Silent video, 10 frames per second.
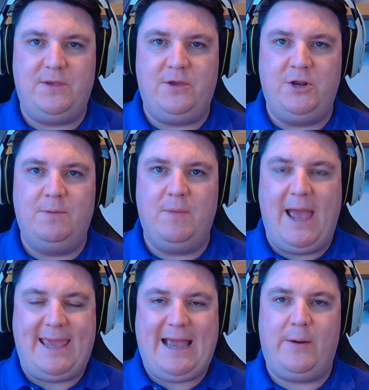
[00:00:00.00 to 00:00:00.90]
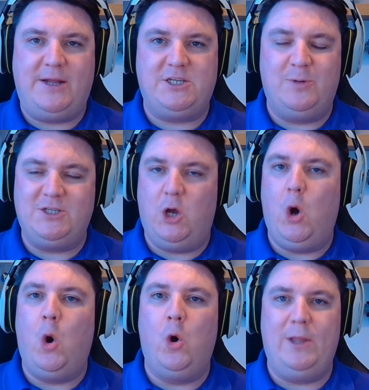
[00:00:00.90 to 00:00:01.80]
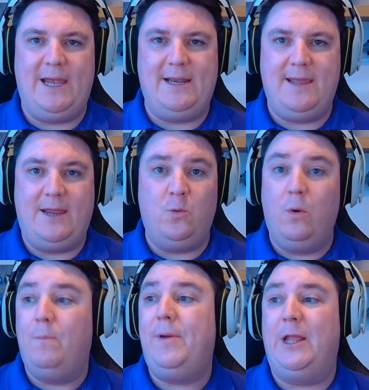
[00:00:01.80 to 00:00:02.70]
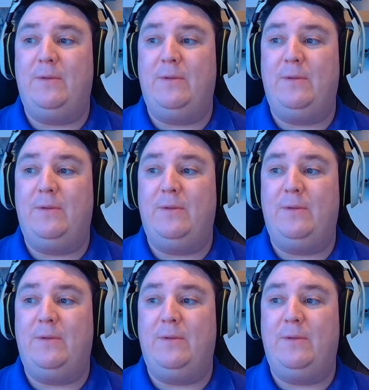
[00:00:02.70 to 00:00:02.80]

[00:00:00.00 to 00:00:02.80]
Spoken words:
you know, a character is all in one pillar.